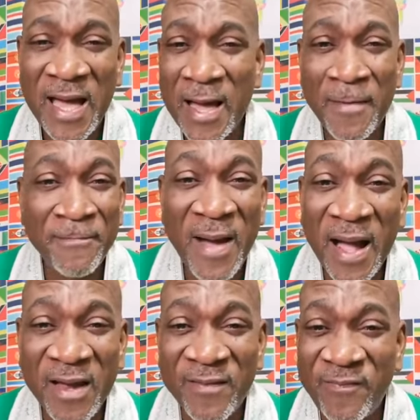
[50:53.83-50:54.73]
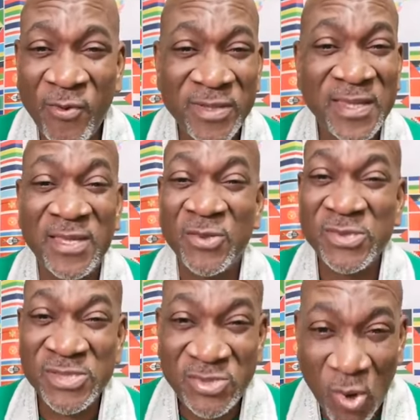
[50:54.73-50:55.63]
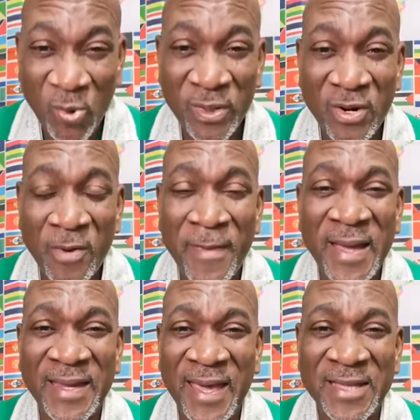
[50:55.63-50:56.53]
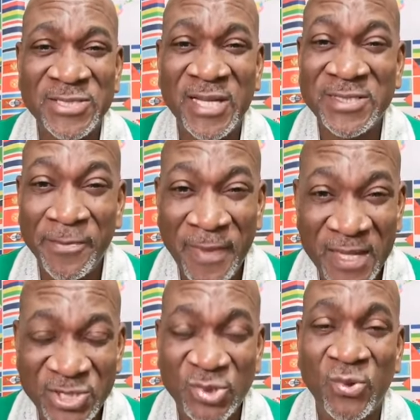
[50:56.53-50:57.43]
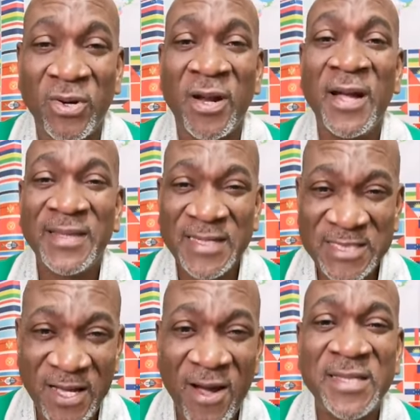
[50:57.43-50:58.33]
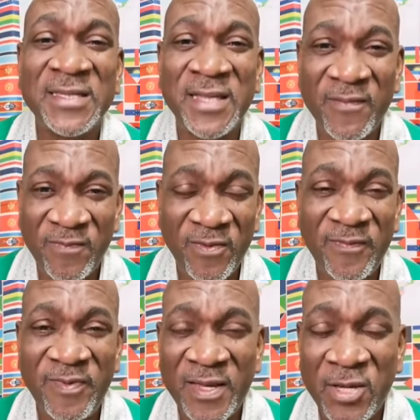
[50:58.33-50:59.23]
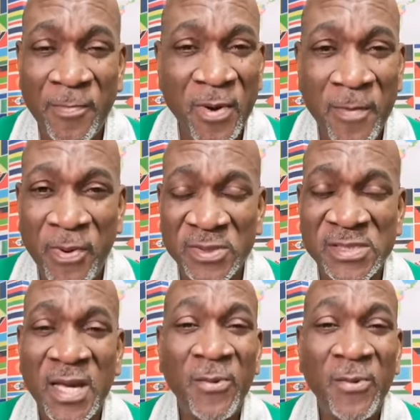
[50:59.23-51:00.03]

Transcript: uh back and forth, you stuck with her by the angel to make sure that she got it and fulfill your purpose.